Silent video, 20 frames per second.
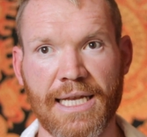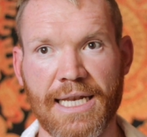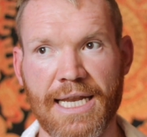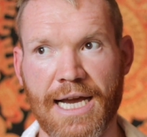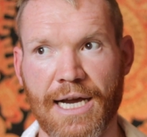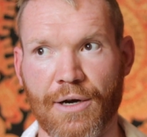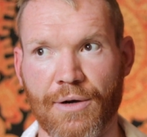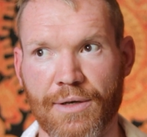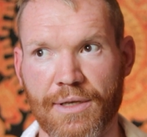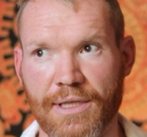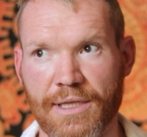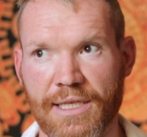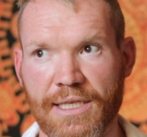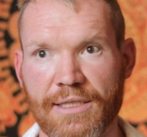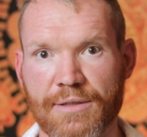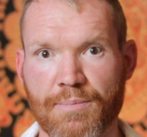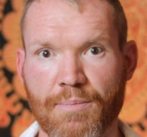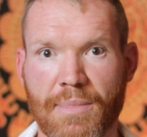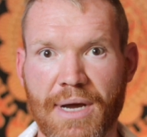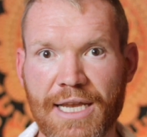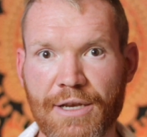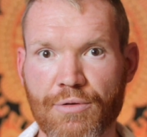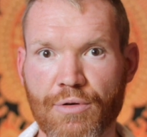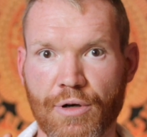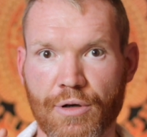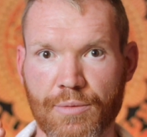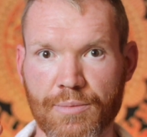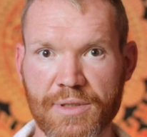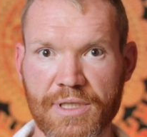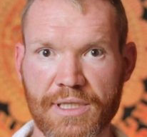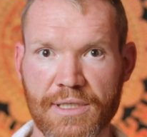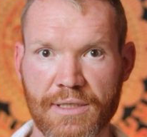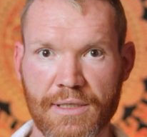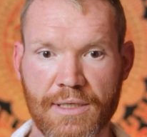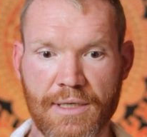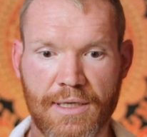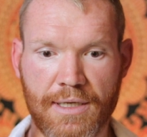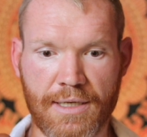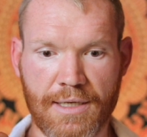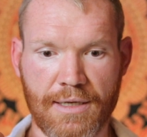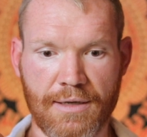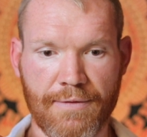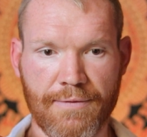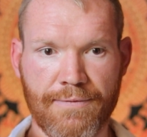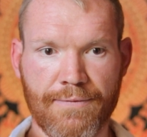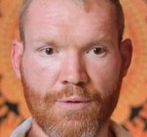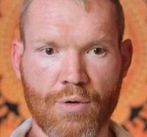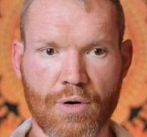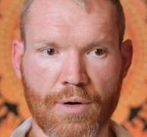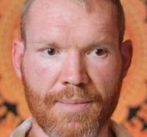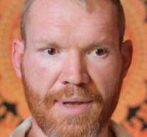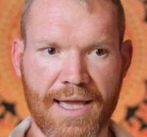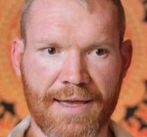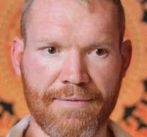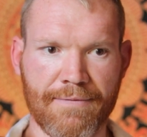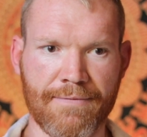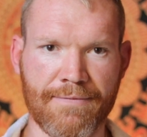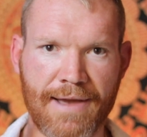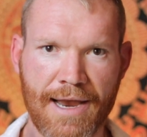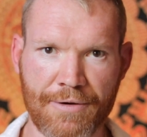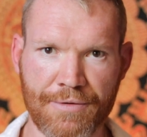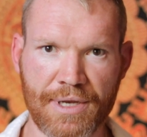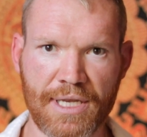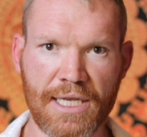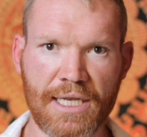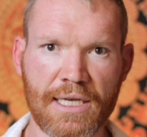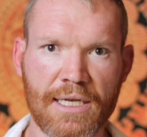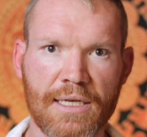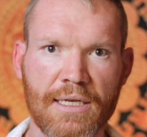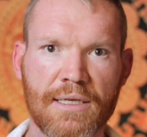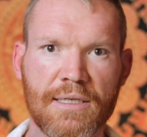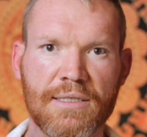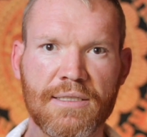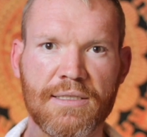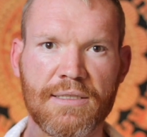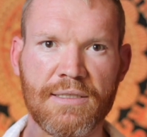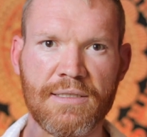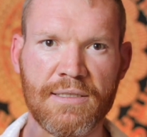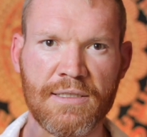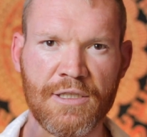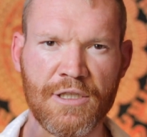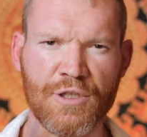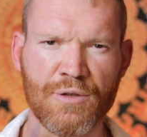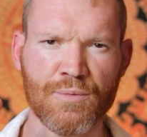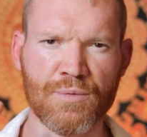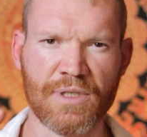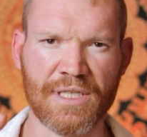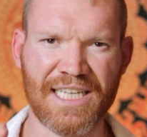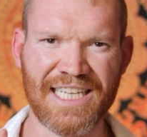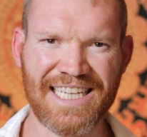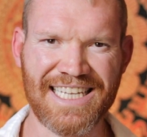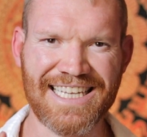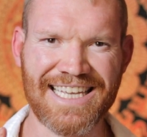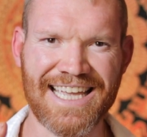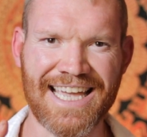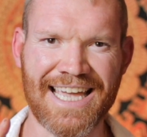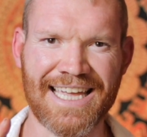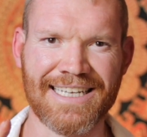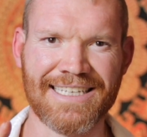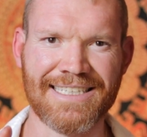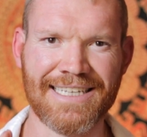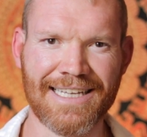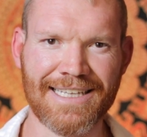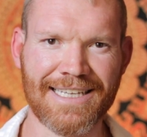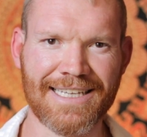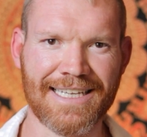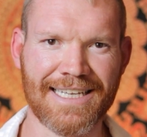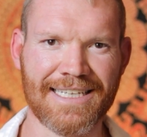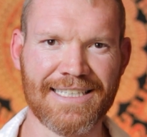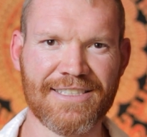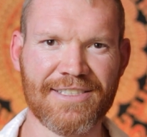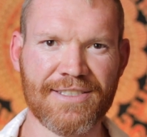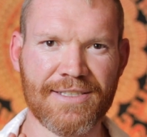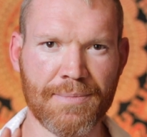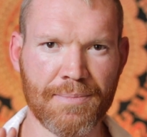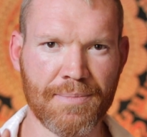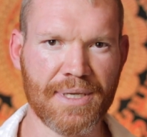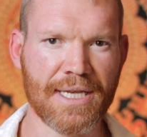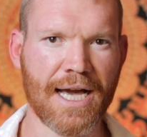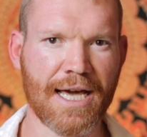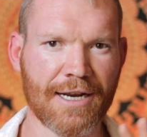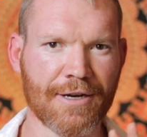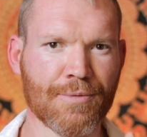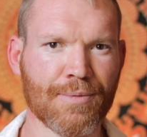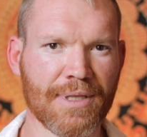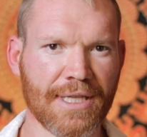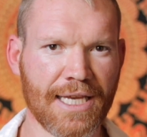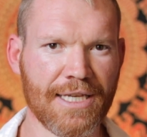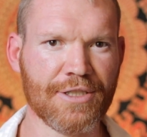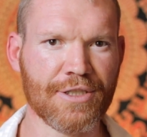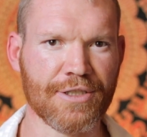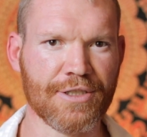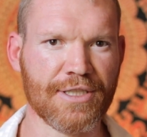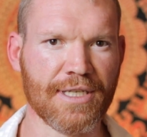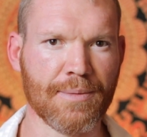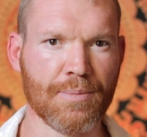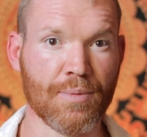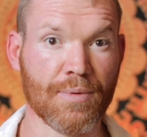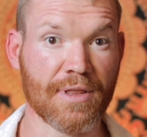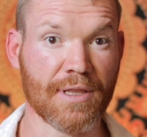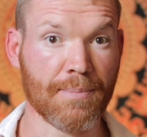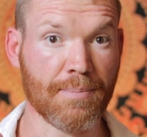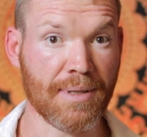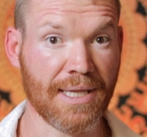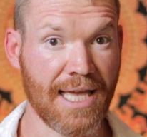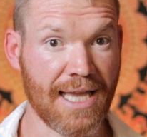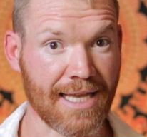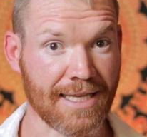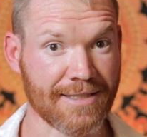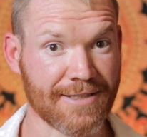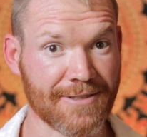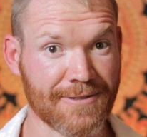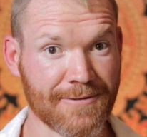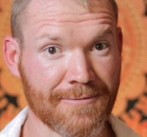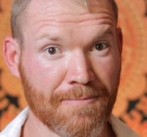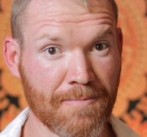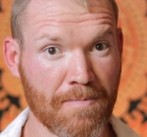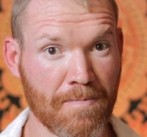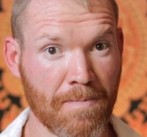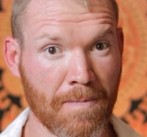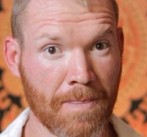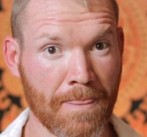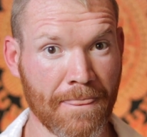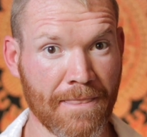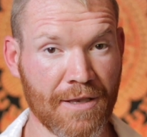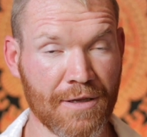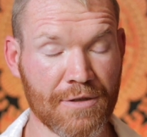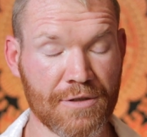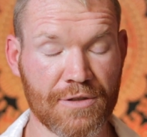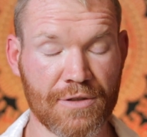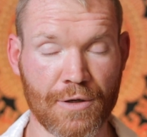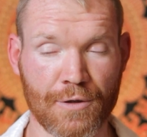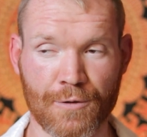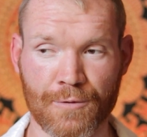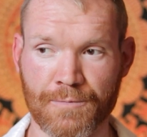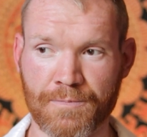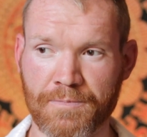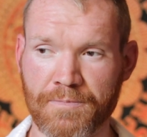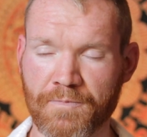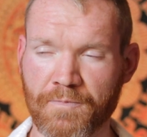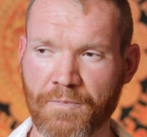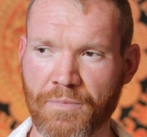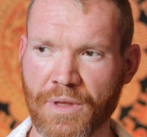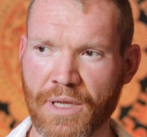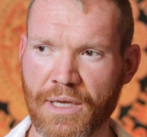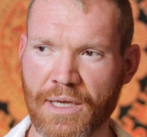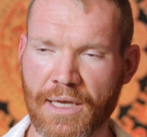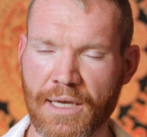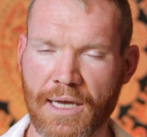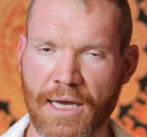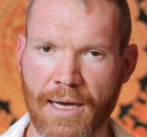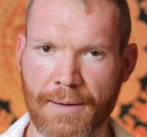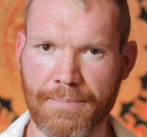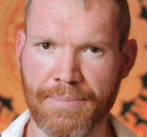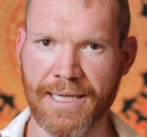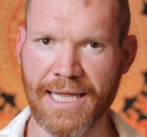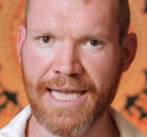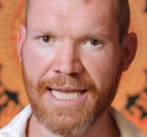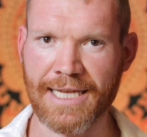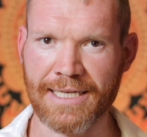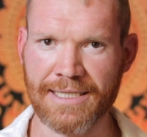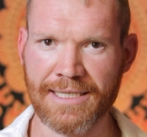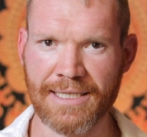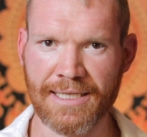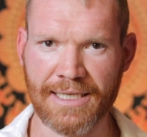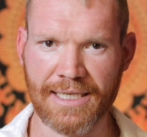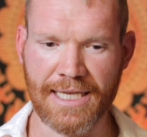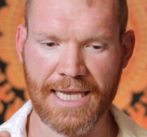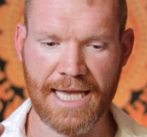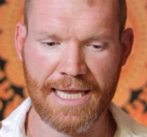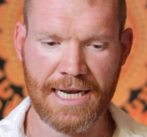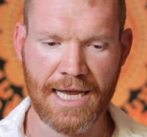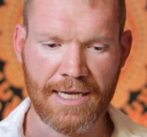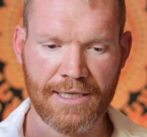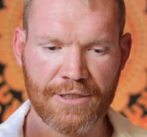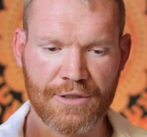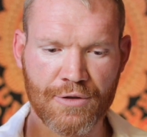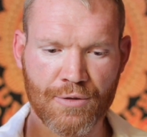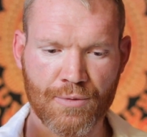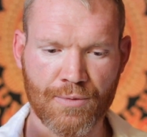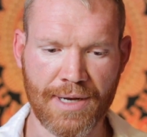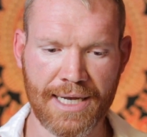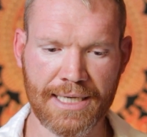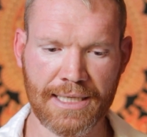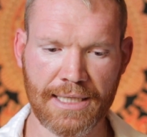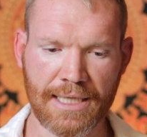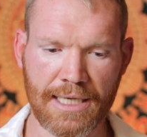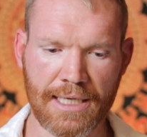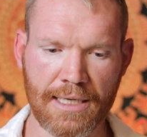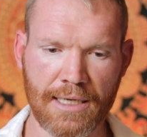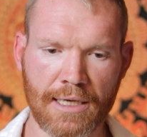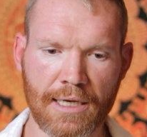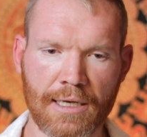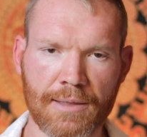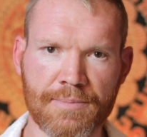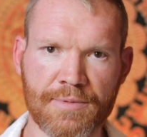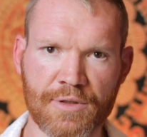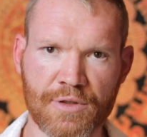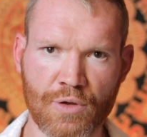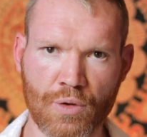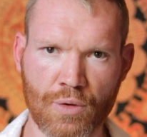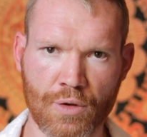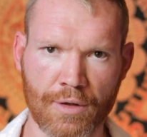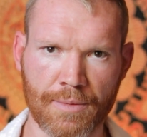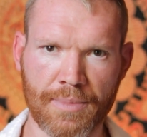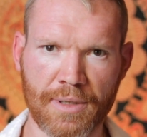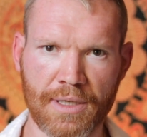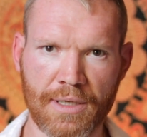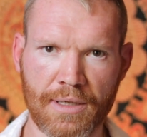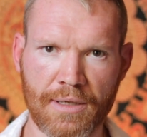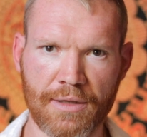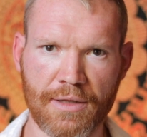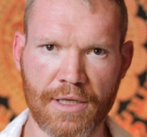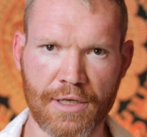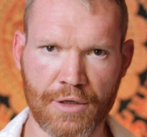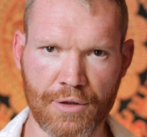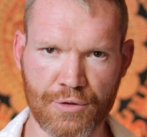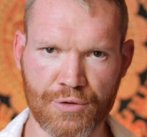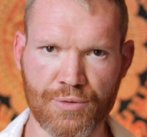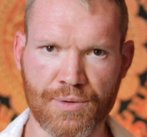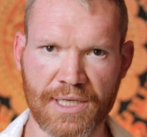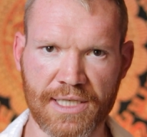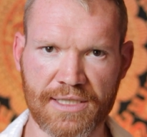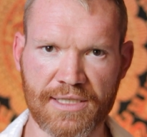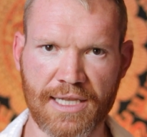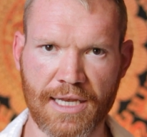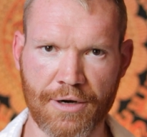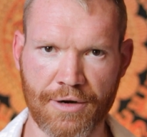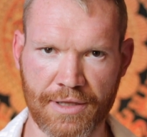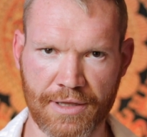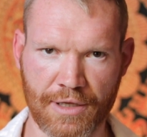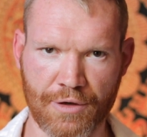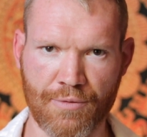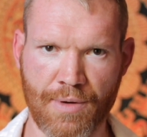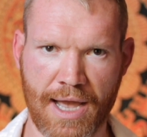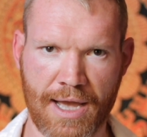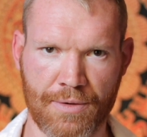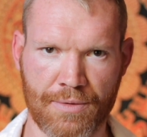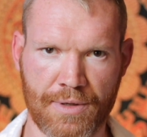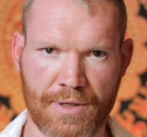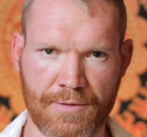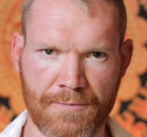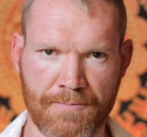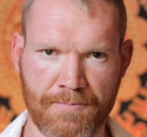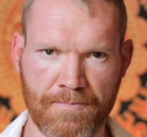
Now, these microbes form a very unique and delicate symbiotic relationship with the plants. So, a plant cannot directly absorb the nutrients that are in the ground.